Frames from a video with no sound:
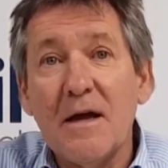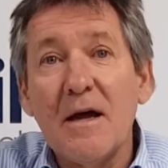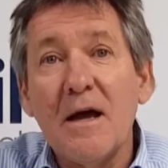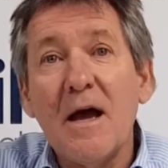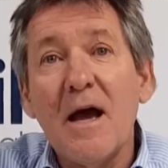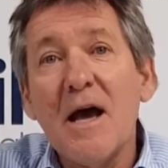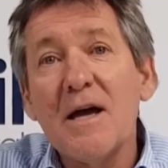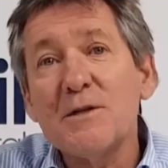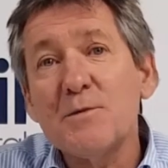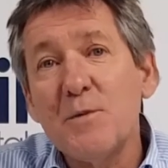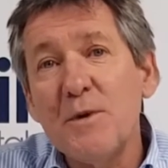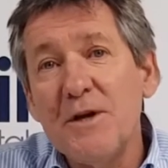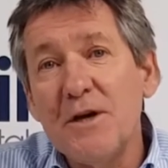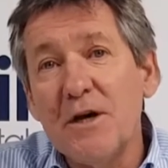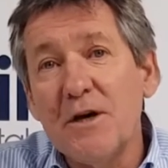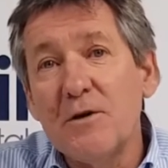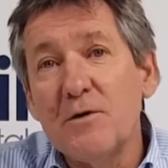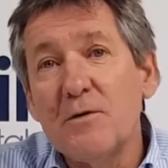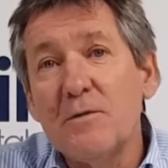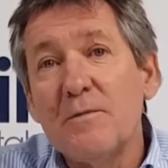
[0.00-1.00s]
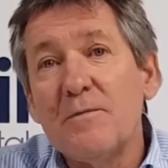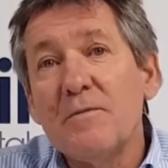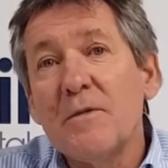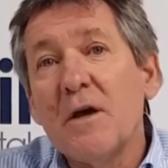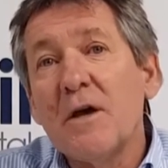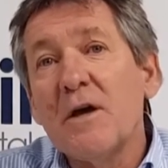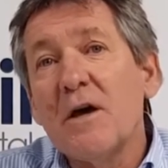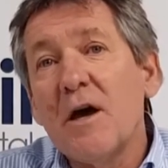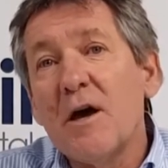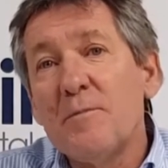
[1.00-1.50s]
As we know,
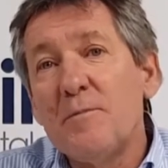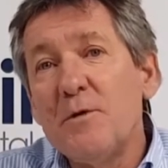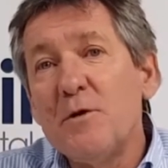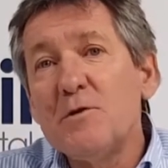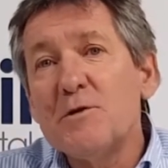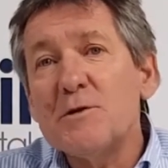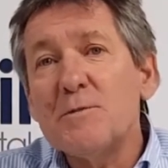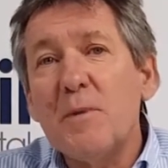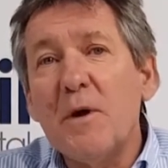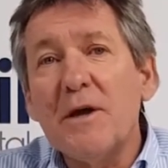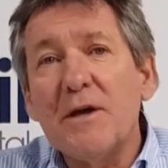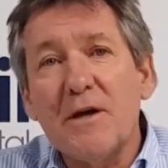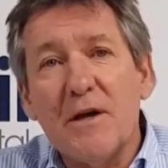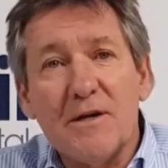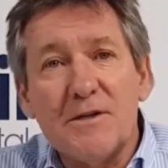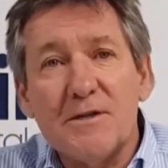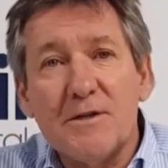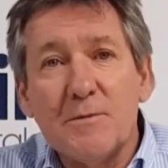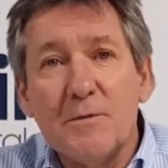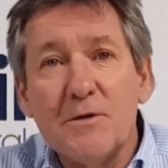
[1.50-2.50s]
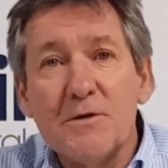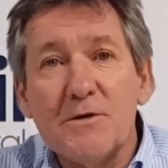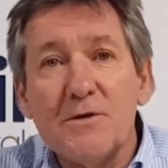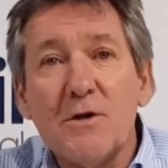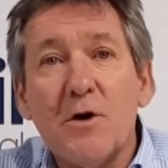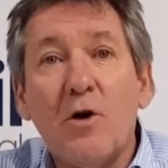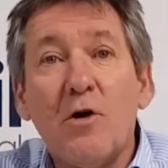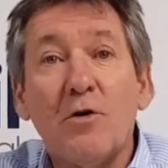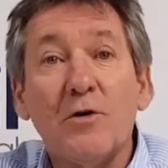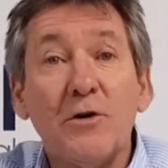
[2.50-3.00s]
abuse by customers
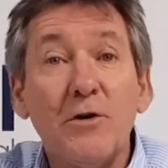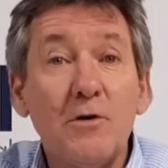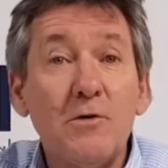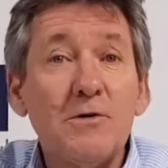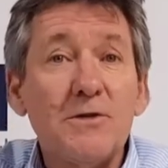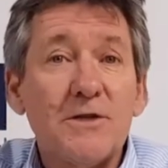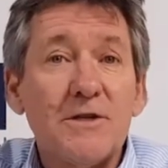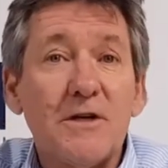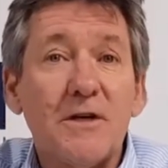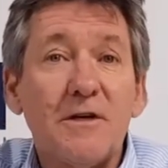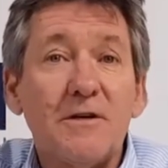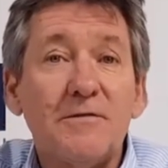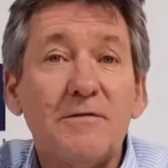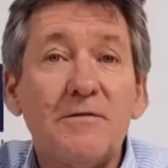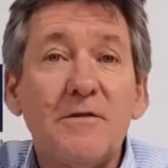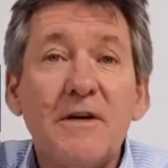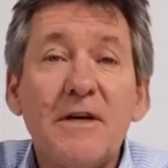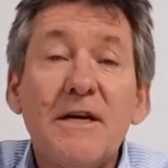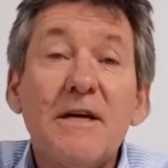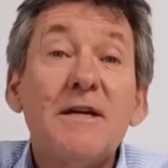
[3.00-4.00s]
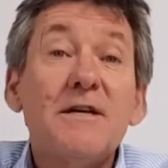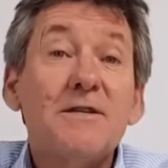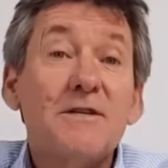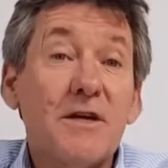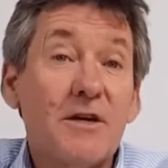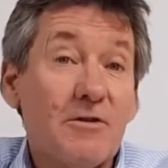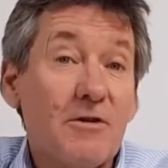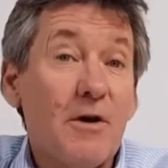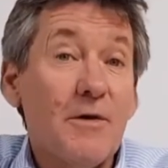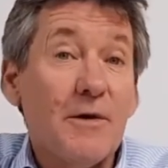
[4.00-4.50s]
on your staff is a
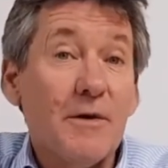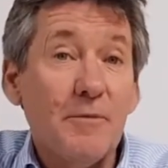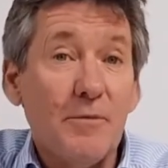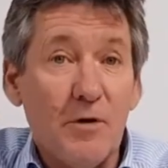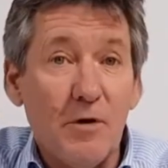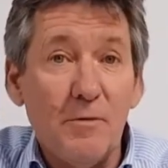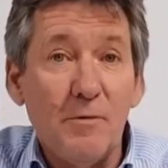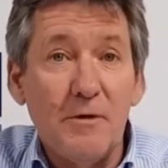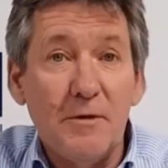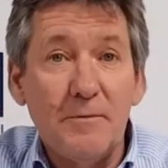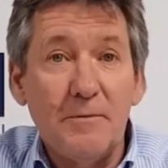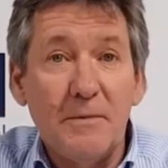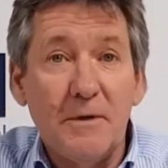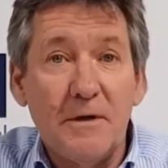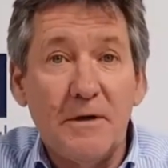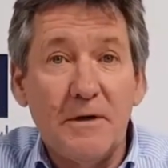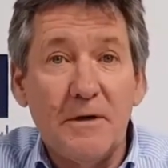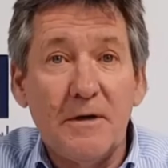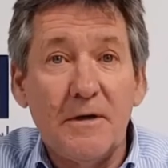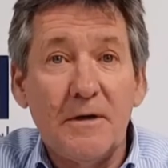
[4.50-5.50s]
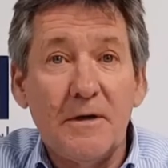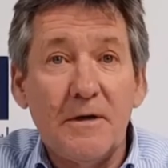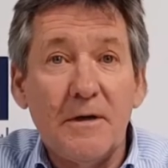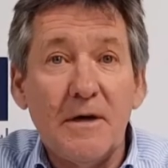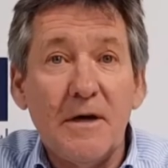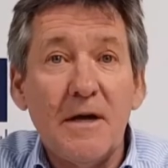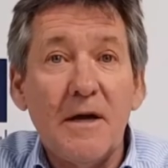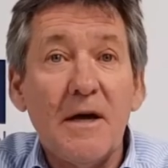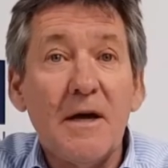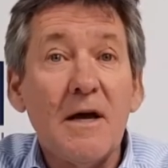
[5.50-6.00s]
growing problem.
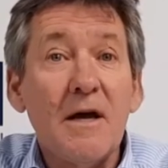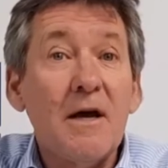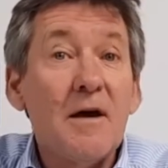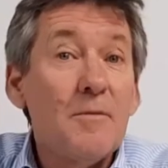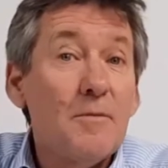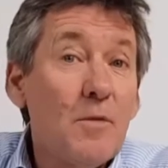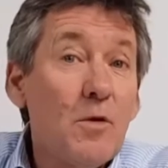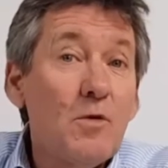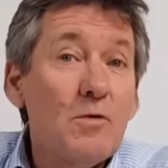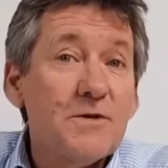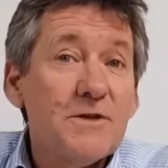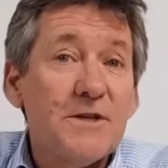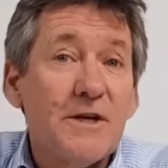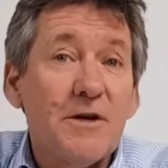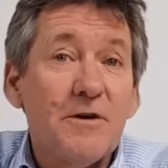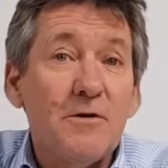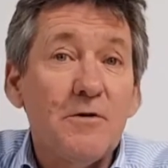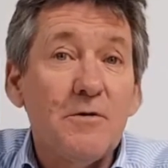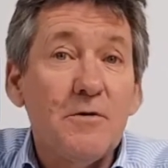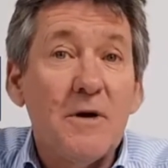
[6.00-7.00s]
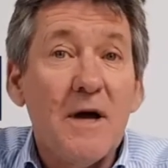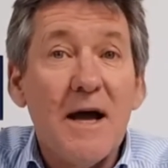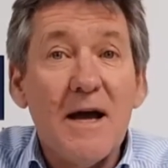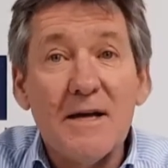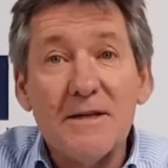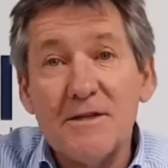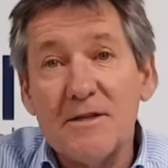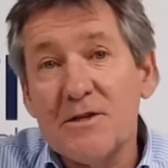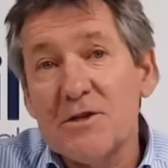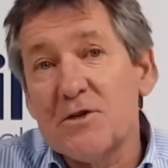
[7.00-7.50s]
More so
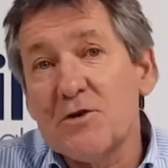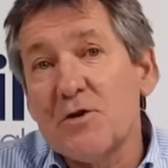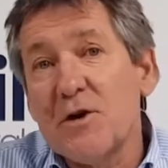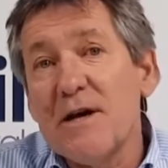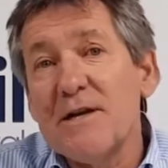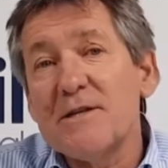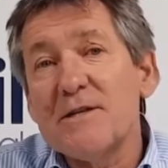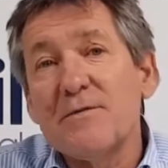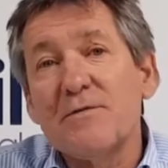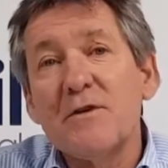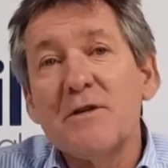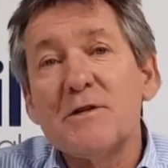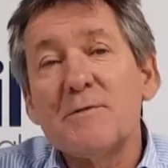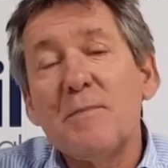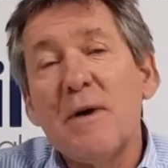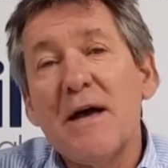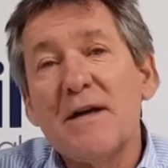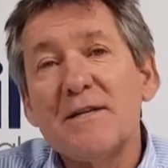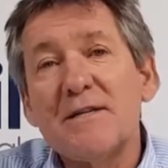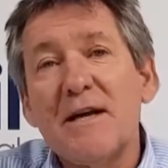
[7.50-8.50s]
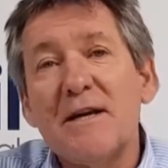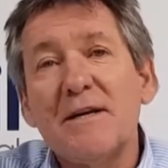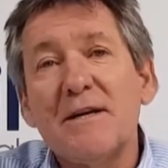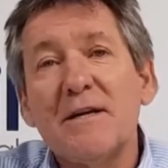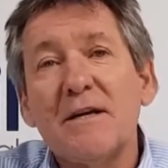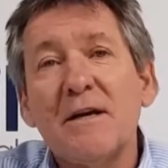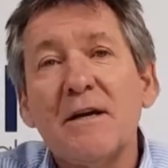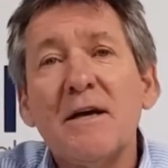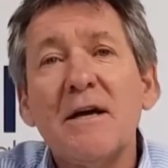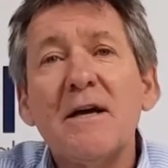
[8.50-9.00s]
as the stress of this
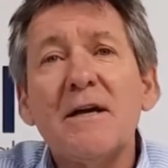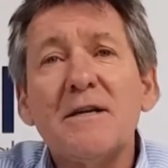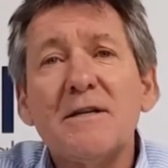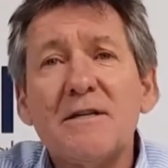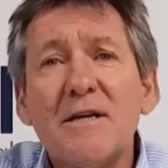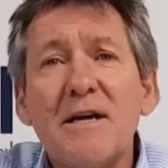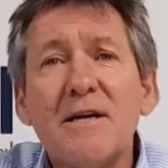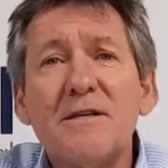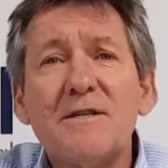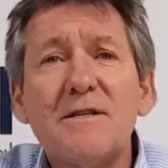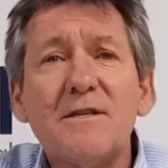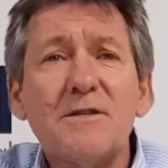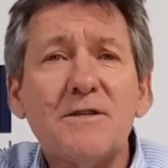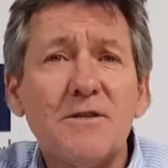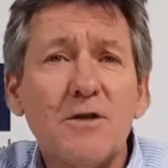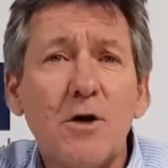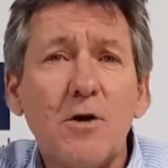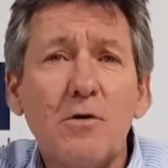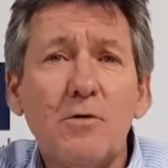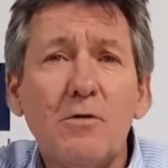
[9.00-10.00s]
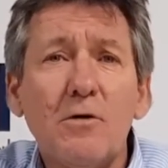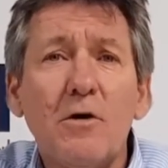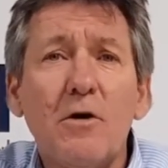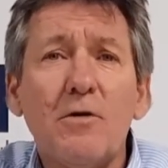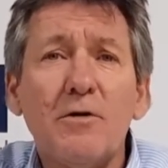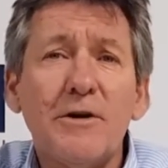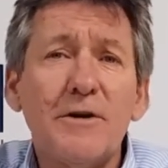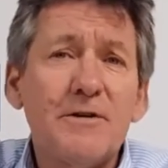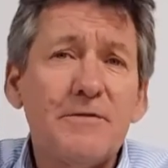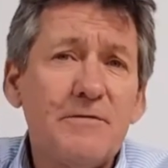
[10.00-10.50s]
pandemic takes its toll
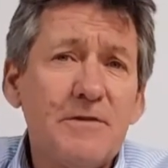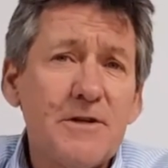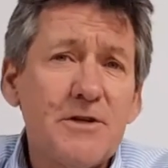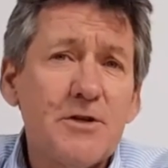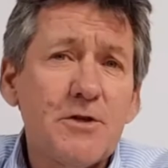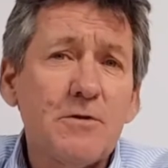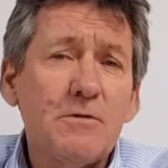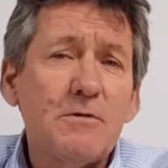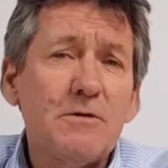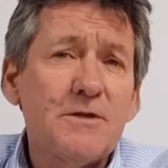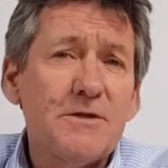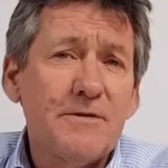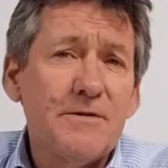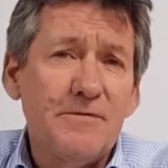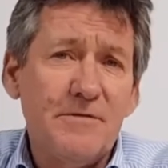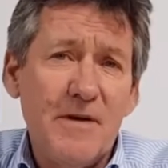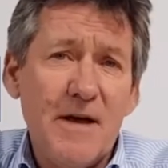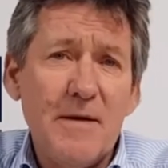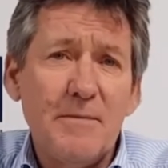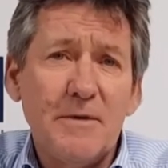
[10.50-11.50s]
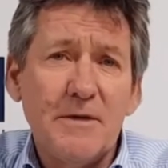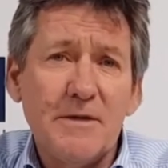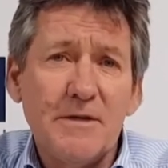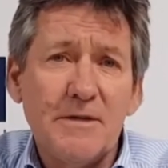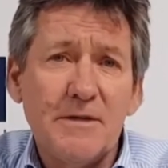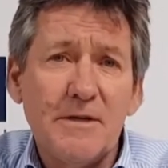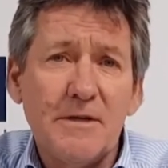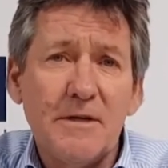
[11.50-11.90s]
on individuals and families.